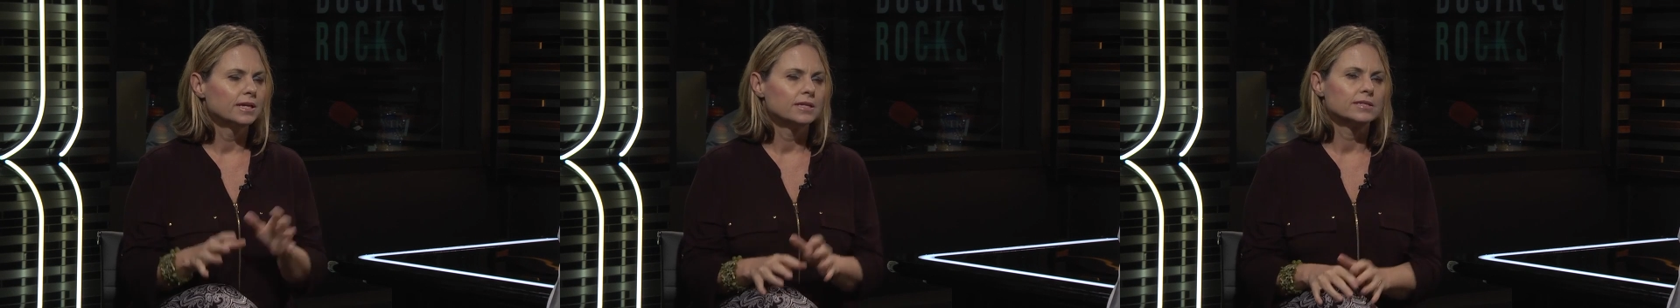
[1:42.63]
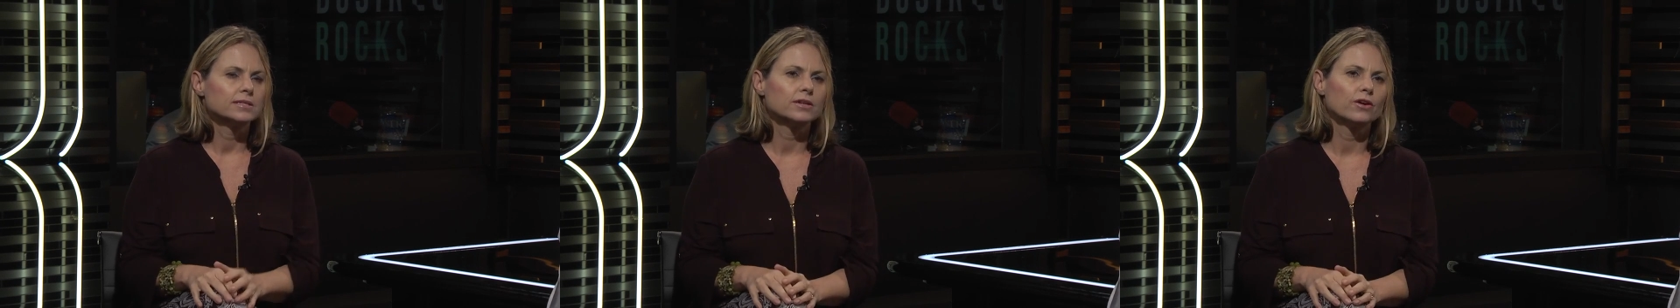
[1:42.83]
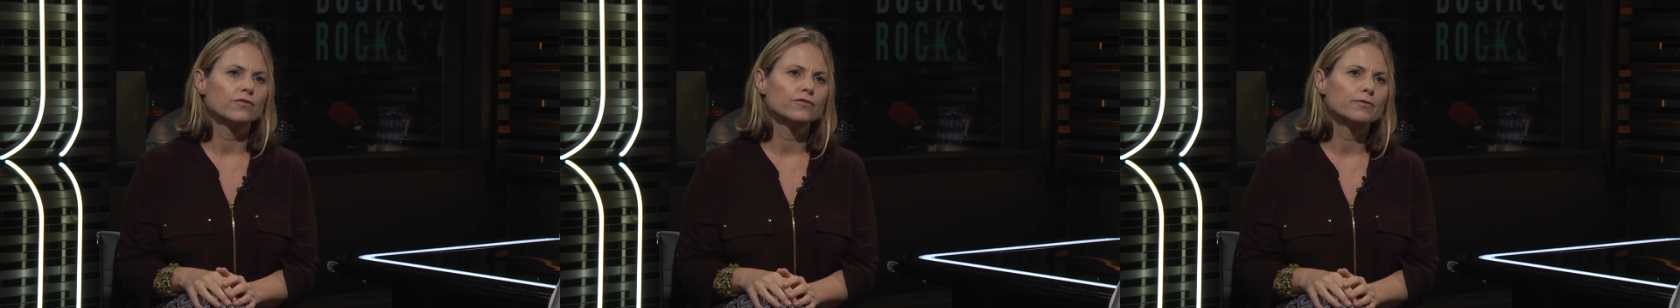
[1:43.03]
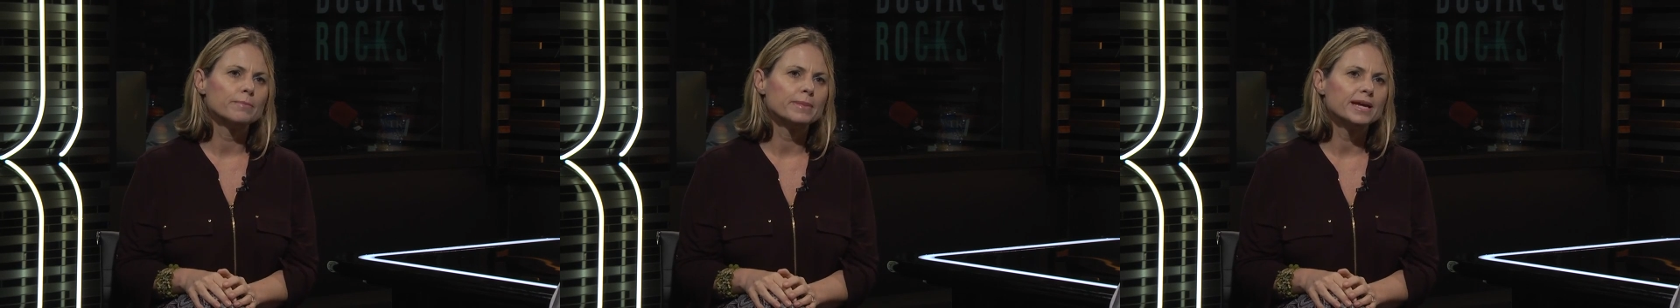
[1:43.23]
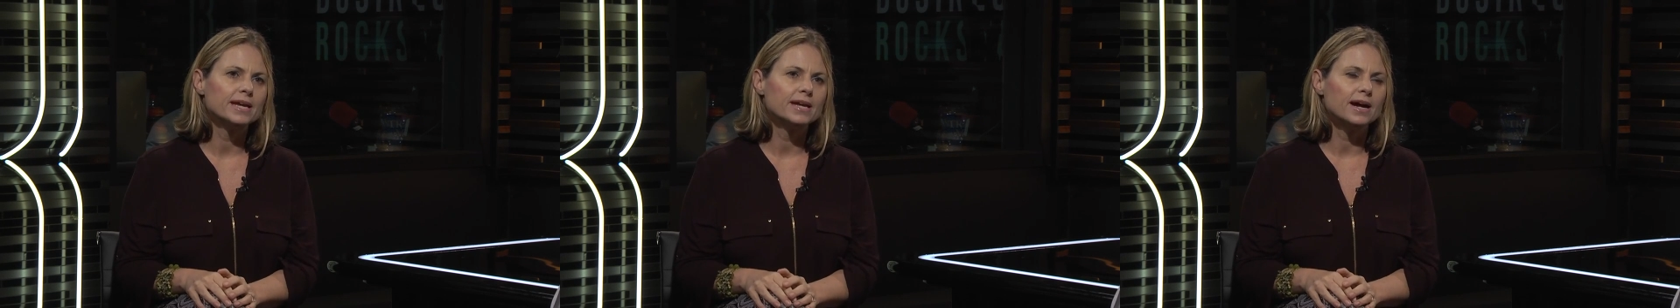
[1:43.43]
So for
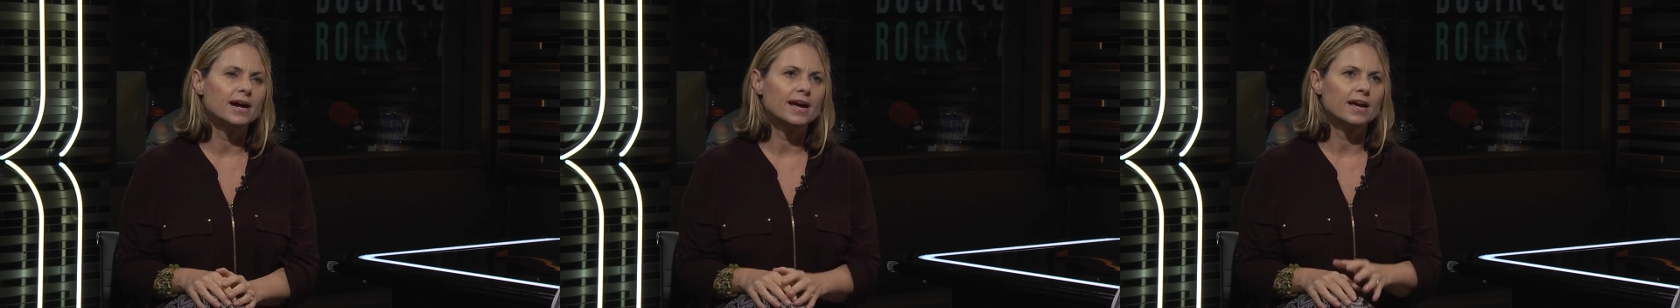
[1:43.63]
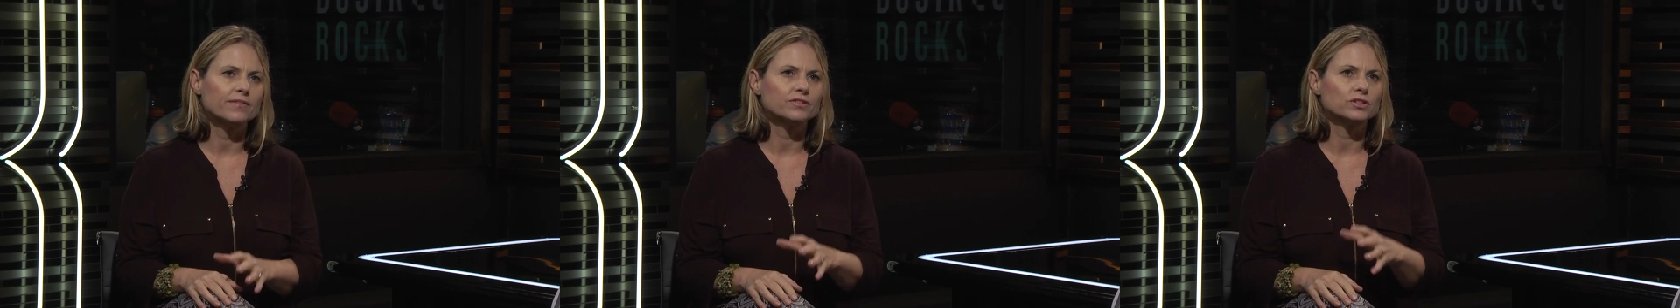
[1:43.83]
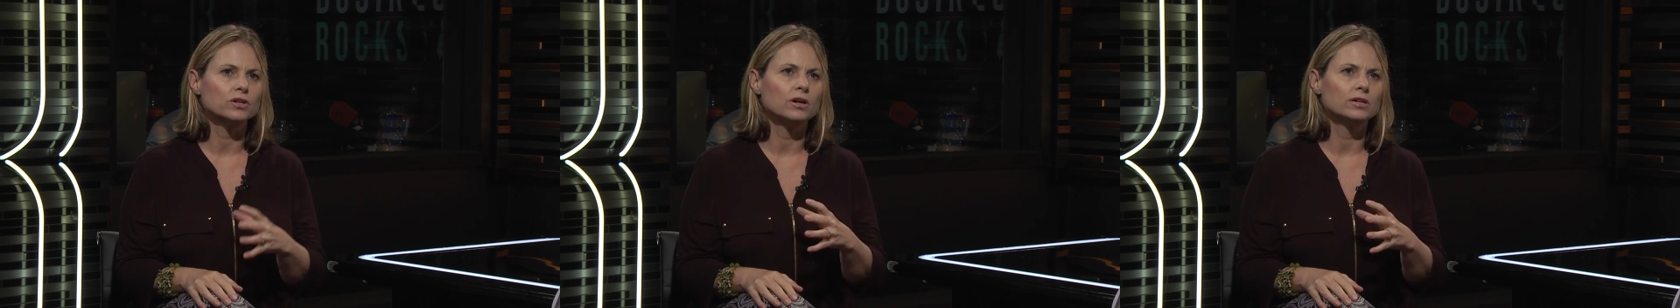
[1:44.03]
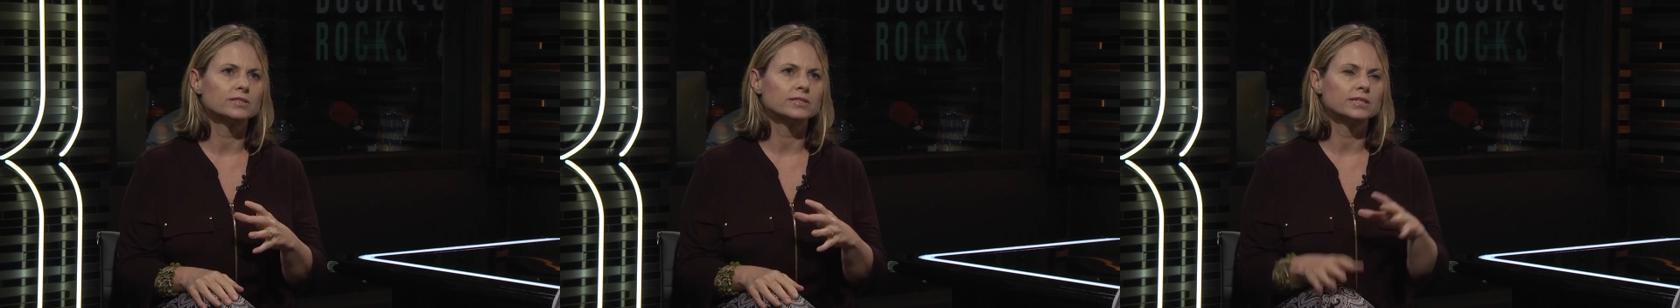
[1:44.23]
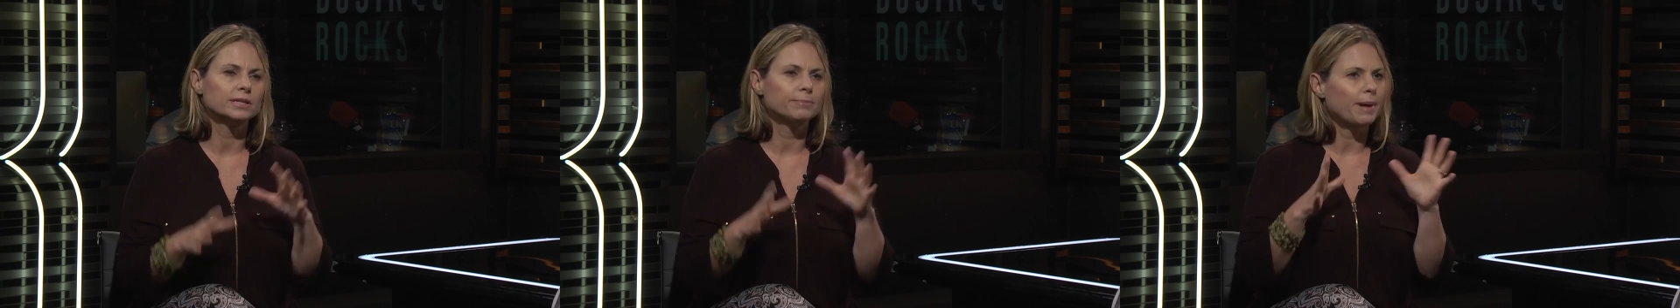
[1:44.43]
me, I have to
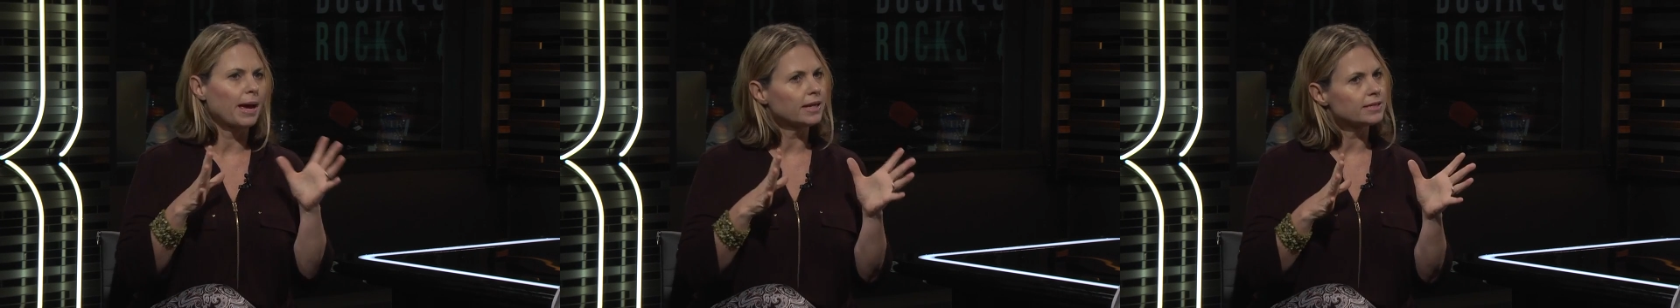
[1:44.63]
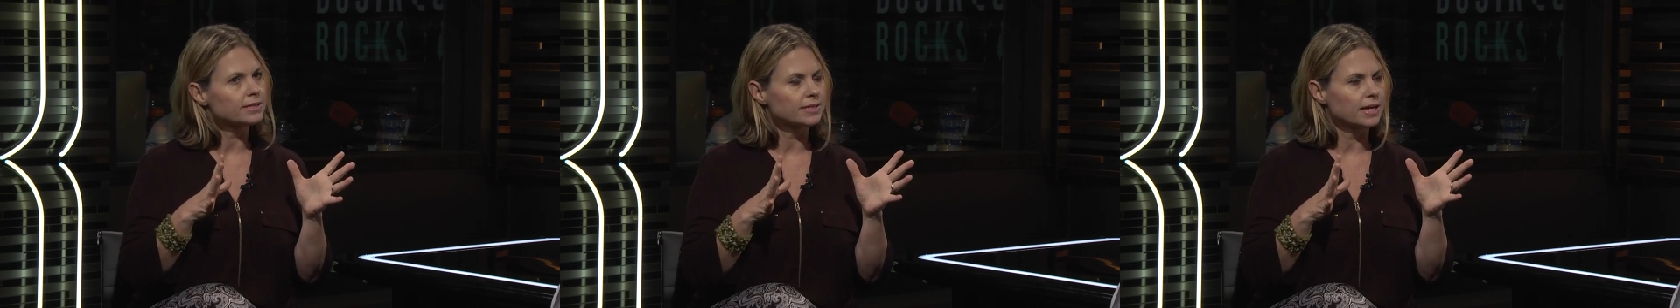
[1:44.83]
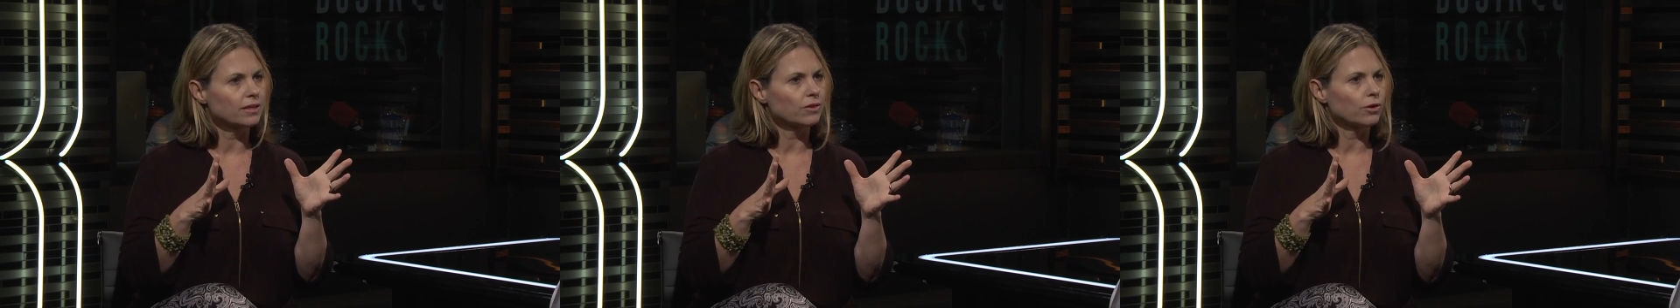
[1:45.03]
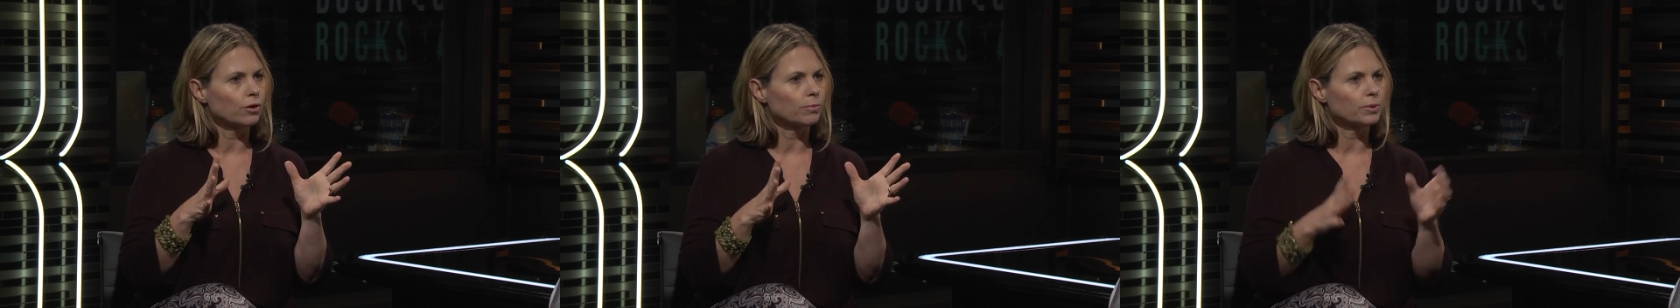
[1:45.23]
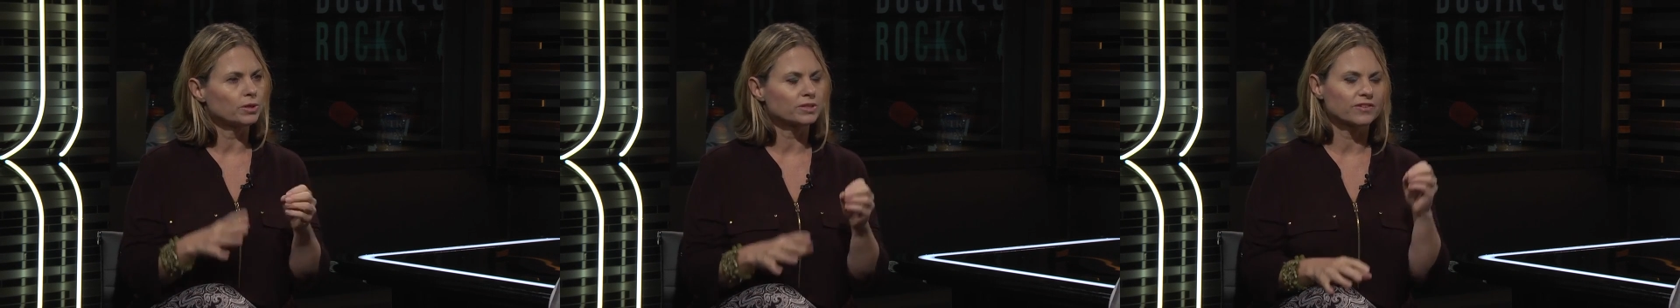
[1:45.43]
constantly balance that though,
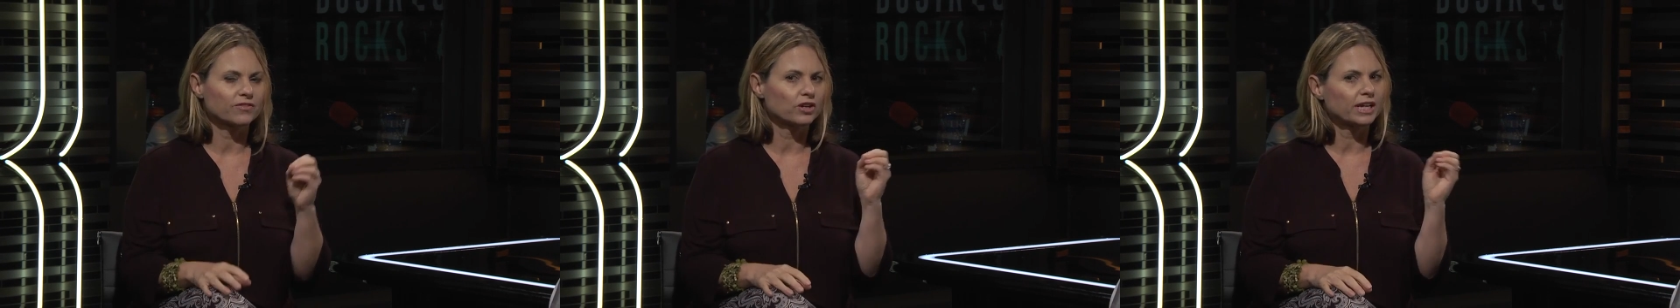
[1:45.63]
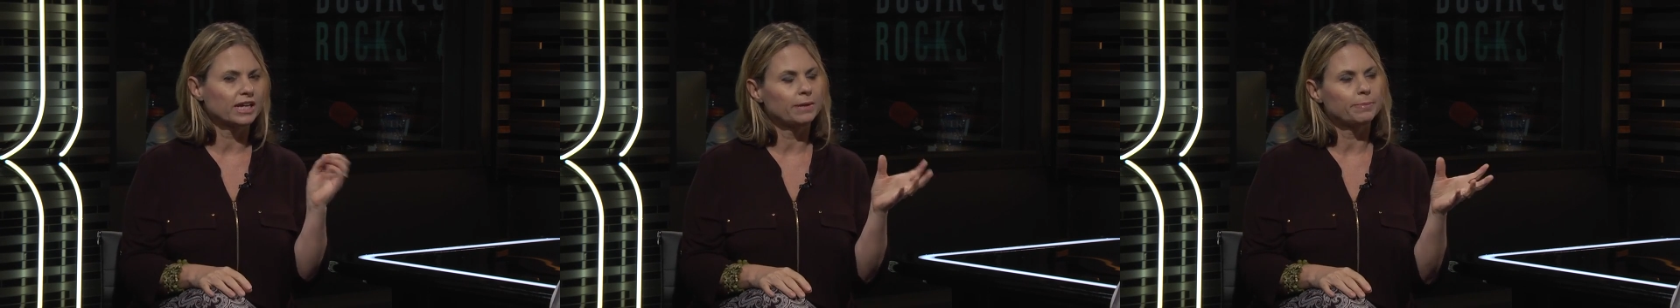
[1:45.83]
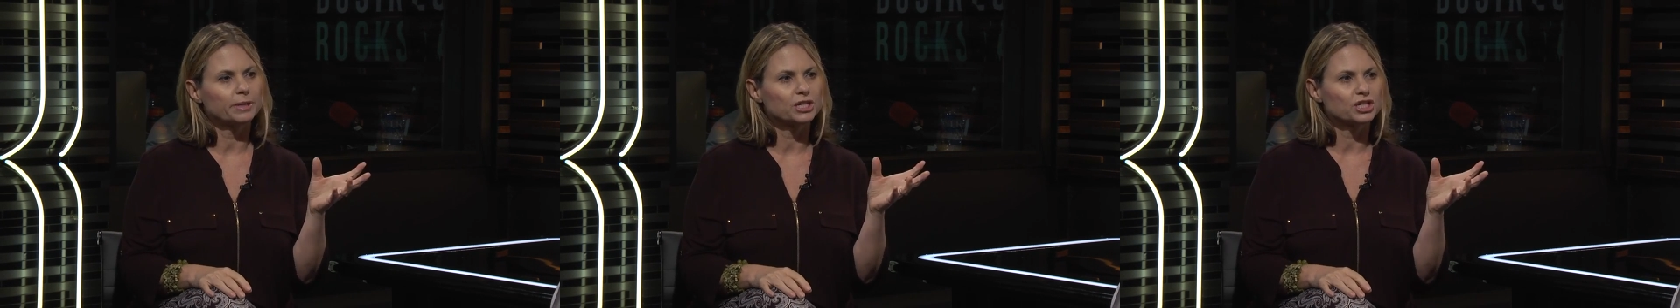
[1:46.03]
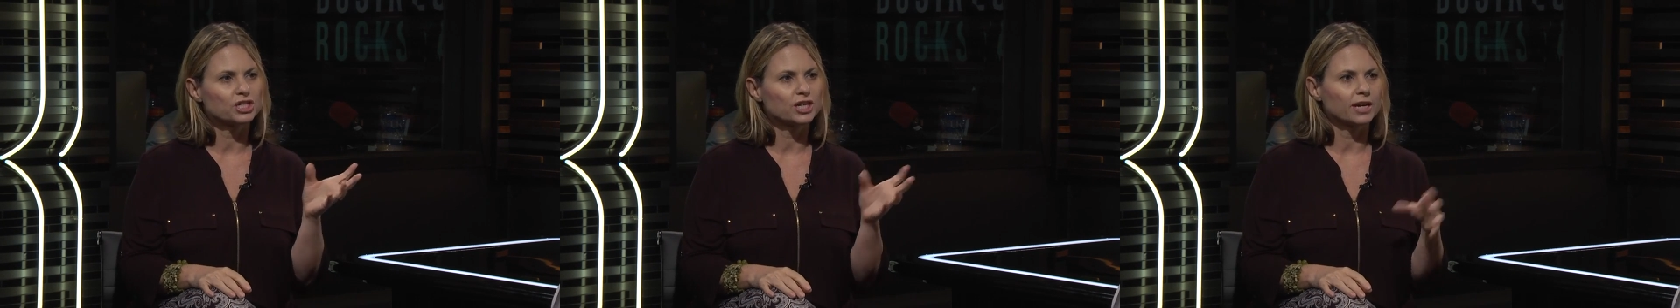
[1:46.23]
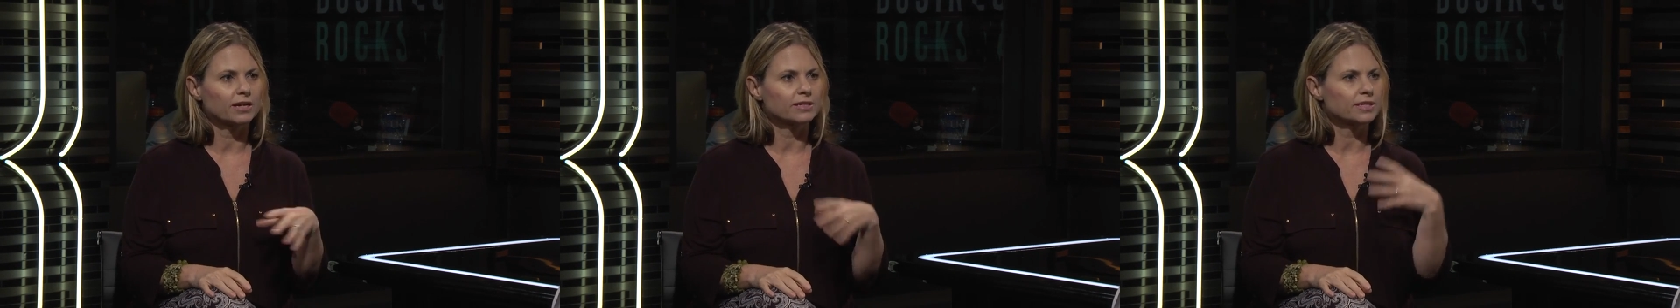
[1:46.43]
because I've got to keep it in check.